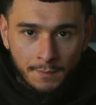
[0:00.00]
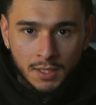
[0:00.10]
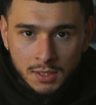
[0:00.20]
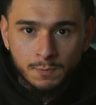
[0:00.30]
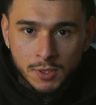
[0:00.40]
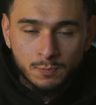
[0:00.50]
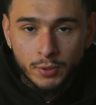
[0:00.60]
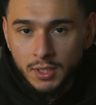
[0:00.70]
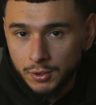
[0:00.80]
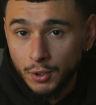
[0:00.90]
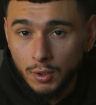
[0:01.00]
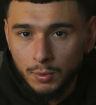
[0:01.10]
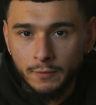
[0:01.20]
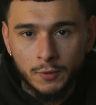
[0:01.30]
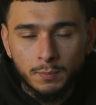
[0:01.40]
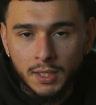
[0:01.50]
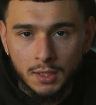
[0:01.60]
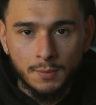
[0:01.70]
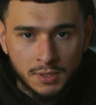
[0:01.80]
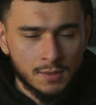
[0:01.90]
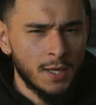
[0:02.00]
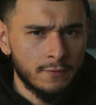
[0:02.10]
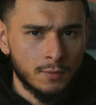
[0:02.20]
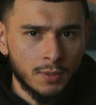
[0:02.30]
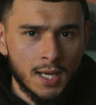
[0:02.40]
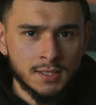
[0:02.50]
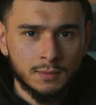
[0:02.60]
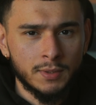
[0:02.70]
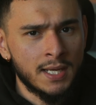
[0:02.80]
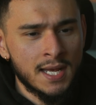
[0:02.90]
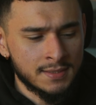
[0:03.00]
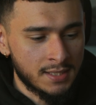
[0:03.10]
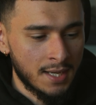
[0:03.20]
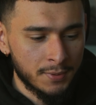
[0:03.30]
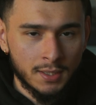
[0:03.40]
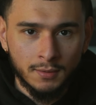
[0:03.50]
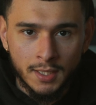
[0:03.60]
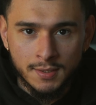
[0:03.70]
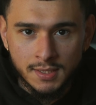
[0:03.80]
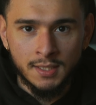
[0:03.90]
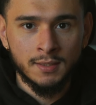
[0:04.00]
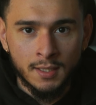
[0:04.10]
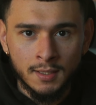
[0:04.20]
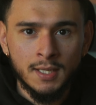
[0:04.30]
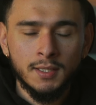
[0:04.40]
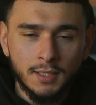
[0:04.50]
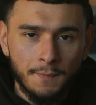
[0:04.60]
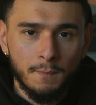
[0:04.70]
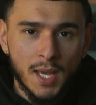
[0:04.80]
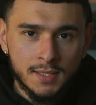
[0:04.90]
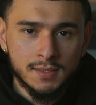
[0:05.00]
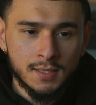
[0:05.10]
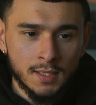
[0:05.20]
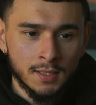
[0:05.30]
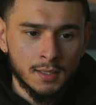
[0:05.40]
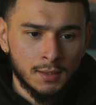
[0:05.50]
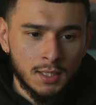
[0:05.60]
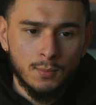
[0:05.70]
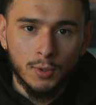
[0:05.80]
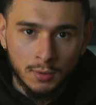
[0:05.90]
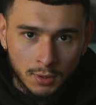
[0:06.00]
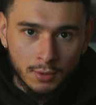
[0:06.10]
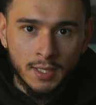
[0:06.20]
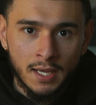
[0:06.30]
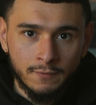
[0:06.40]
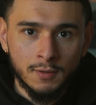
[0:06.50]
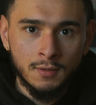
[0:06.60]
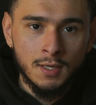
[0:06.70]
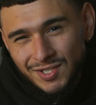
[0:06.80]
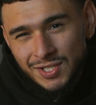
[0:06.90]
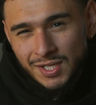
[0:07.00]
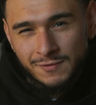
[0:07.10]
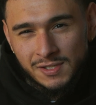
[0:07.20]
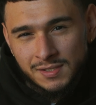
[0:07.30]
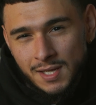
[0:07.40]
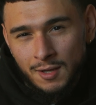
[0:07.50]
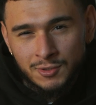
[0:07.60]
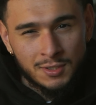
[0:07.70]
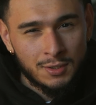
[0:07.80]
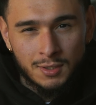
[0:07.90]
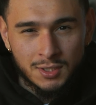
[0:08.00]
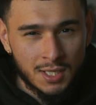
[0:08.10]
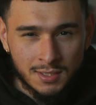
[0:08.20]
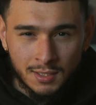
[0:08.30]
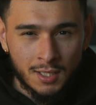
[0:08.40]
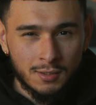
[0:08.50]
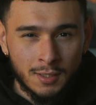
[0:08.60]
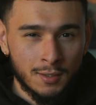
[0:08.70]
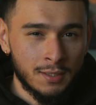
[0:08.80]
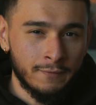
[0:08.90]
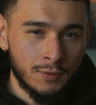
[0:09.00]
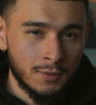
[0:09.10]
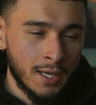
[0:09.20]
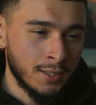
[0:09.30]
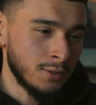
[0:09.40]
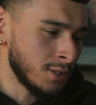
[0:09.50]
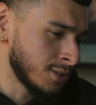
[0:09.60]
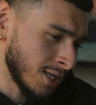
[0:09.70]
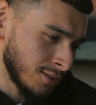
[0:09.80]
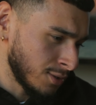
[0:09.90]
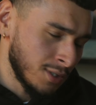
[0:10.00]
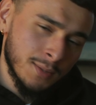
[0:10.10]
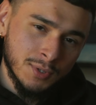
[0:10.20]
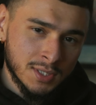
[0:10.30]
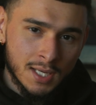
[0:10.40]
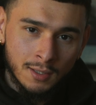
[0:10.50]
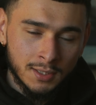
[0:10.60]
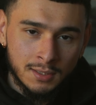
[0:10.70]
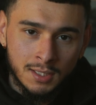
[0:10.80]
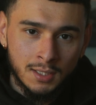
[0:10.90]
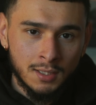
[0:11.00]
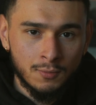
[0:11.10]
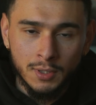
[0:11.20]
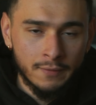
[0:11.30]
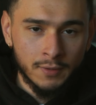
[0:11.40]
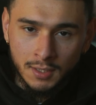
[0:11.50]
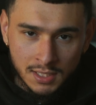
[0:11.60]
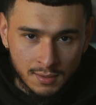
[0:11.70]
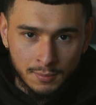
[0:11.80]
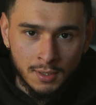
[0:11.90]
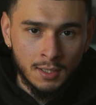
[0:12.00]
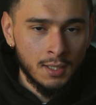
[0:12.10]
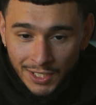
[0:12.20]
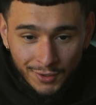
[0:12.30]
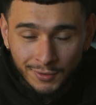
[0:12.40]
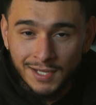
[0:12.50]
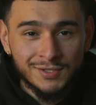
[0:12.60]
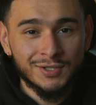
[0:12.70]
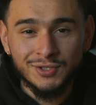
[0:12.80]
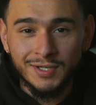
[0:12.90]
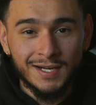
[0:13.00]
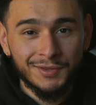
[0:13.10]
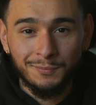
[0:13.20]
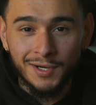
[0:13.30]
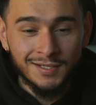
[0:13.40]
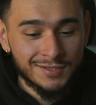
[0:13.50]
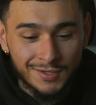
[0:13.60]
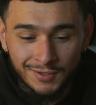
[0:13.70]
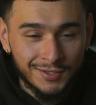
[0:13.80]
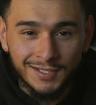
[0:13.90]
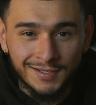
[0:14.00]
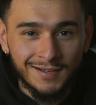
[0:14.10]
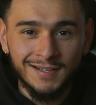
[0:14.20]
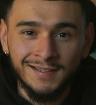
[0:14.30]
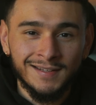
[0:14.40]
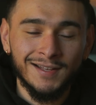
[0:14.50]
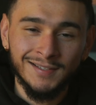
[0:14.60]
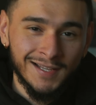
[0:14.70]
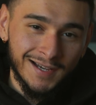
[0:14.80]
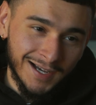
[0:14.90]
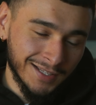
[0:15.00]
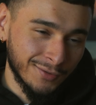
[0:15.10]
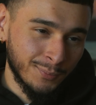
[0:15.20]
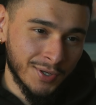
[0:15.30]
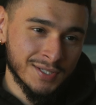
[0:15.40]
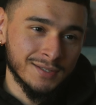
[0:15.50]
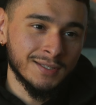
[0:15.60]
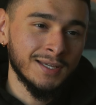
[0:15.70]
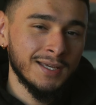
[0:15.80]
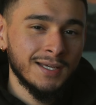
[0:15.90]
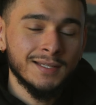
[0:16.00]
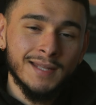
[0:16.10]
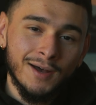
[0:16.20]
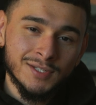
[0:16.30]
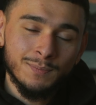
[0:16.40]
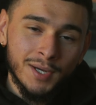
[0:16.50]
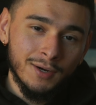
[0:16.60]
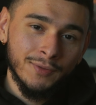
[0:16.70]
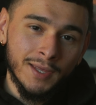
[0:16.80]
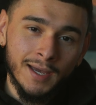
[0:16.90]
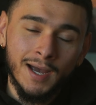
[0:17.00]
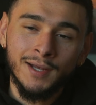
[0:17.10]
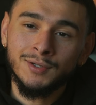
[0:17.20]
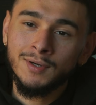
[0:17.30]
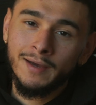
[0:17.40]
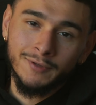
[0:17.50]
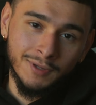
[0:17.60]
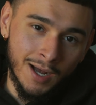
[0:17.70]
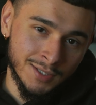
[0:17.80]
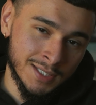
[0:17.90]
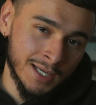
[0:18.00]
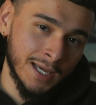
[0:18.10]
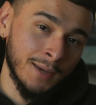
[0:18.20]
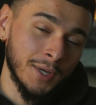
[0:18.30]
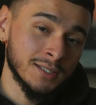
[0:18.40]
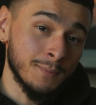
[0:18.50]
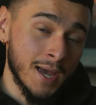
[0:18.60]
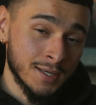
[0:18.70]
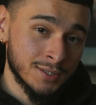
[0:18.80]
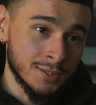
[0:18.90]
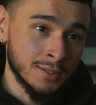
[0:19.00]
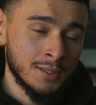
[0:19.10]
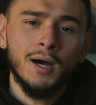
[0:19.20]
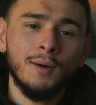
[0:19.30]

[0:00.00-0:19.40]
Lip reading: I mean, it's pretty durable. If you pick it up, it's some heavy plastic, but it has dampening layers in there that makes the keyboard a little heavier, and it just gives it a stylish look. You can change the color on it if you'd like. You can change it, keep it just LED, whatever the case may be. I know when I took it straight out the box, I started clicking on it, and I love it personally. Now, to pair with that, I do have the Logitech MX Master.